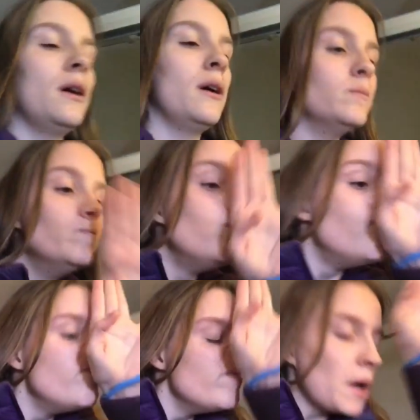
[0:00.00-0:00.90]
um,
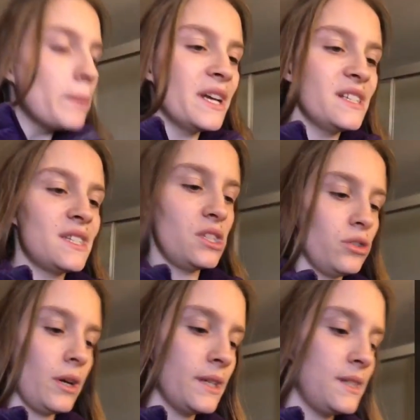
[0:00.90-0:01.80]
I might set
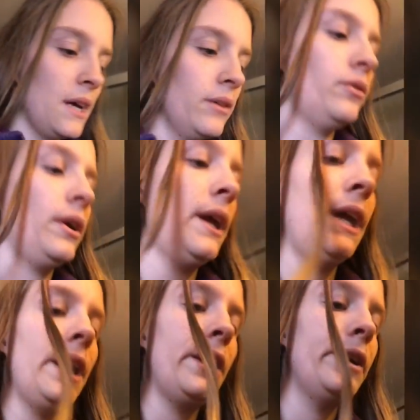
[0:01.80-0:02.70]
you guys down right
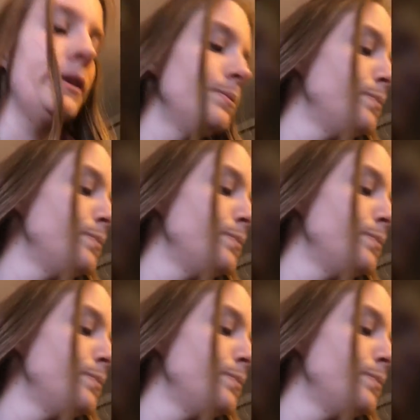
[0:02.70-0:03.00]
here